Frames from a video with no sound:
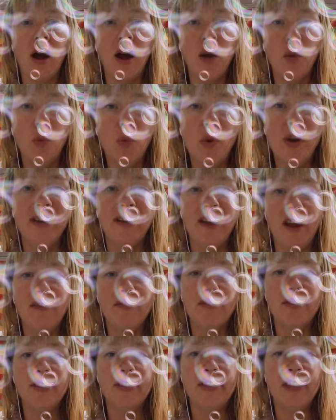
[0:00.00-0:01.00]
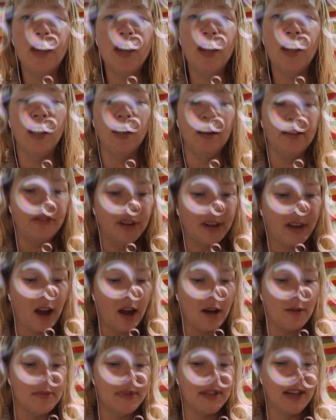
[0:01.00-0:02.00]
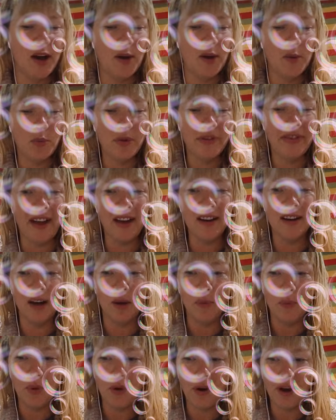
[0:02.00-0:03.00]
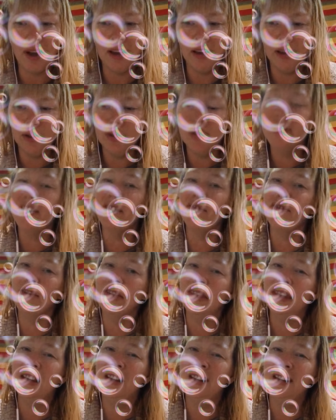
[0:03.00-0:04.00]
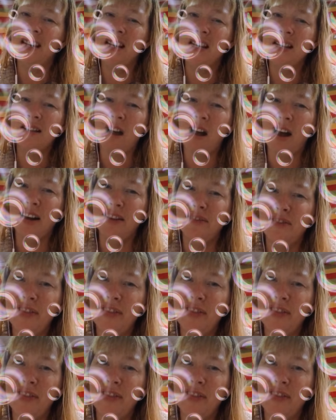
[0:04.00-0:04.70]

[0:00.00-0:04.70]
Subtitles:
I win everything, and if it comes up with that number I lose everything. And he's kind of